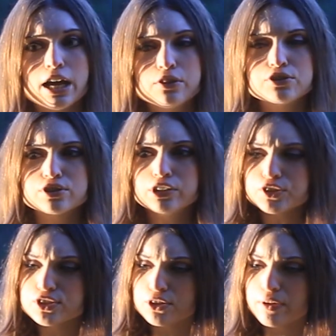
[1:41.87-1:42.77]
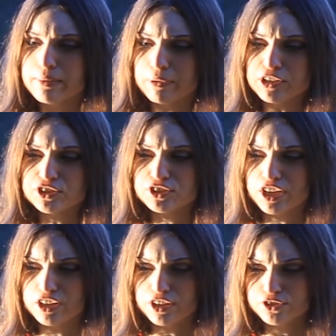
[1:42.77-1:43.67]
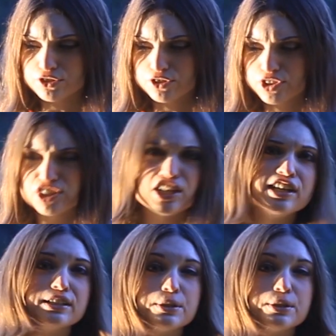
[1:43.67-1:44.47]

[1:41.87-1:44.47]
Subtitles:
And there's also a bunch of teenagers skinny